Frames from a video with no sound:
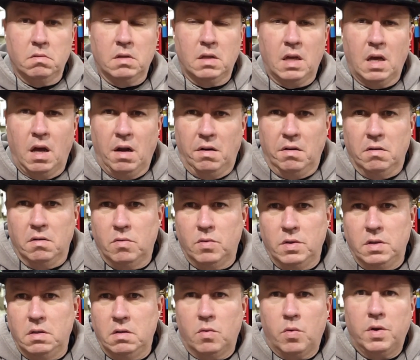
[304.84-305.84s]
I don't know,
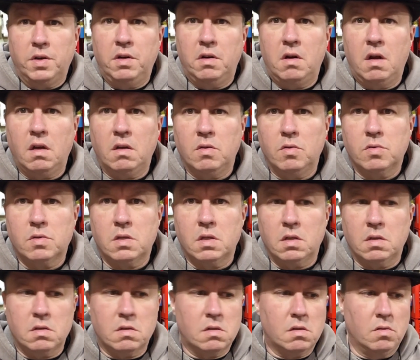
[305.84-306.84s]
when you're not used to
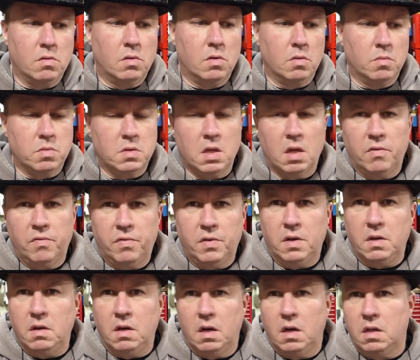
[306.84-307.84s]
this YouTube stuff
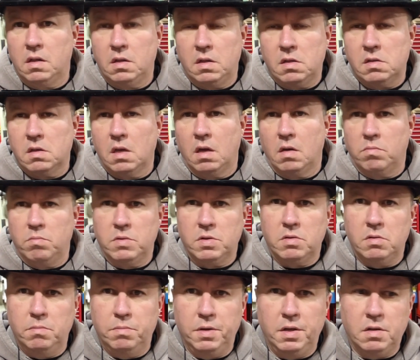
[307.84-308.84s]
and you got all these like
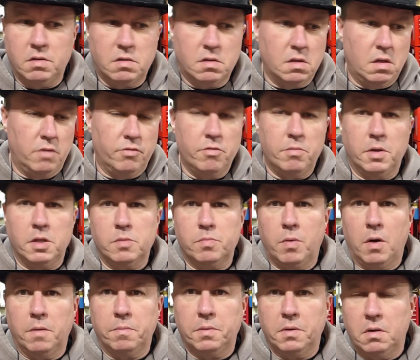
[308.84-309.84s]
Mr. Beasts and everybody's
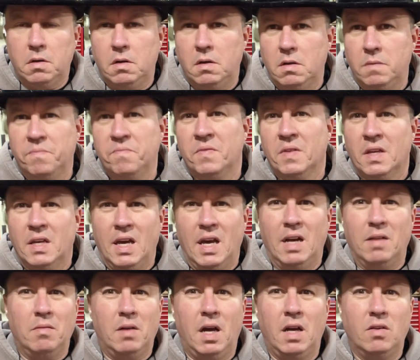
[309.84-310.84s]
popular,
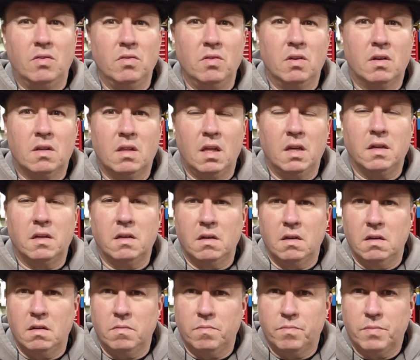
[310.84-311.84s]
I don't look like
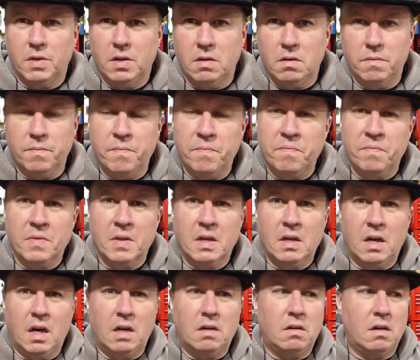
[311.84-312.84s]
you know,
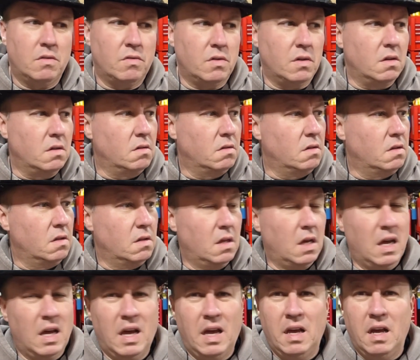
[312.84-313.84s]
I don't have a
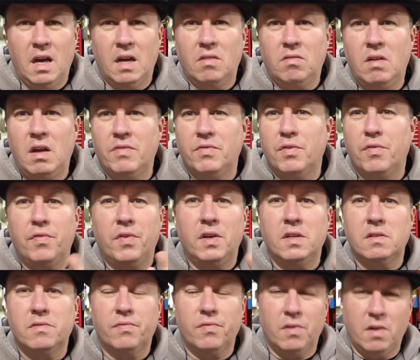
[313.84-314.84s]
I don't have the
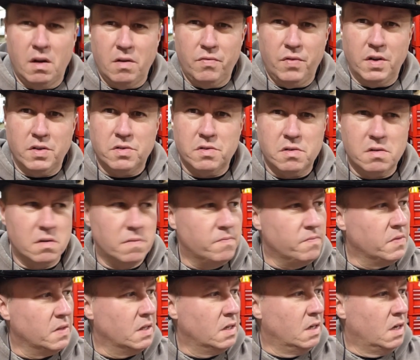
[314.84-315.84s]
face for an adventure.
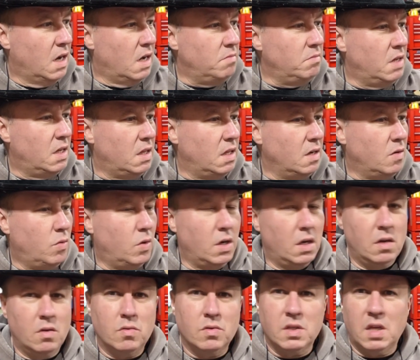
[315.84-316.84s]
I'm not like one
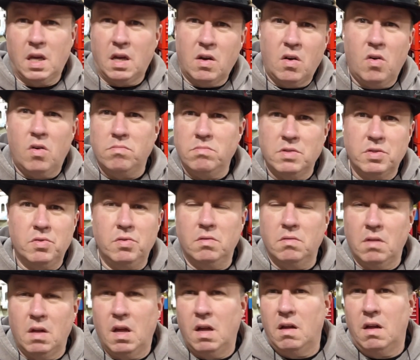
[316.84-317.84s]
that was like, oh, Mr.
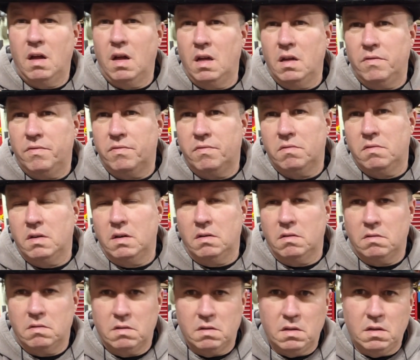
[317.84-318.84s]
I've, you know,
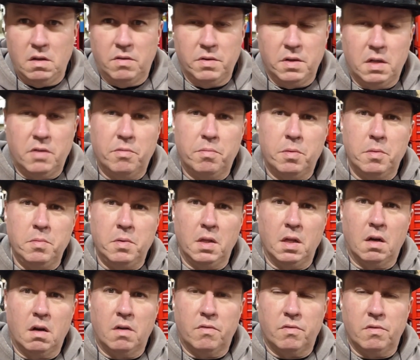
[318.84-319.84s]
nobody will ever put me on the
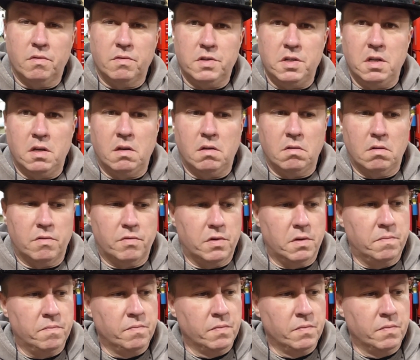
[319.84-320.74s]
cover of GQ ever.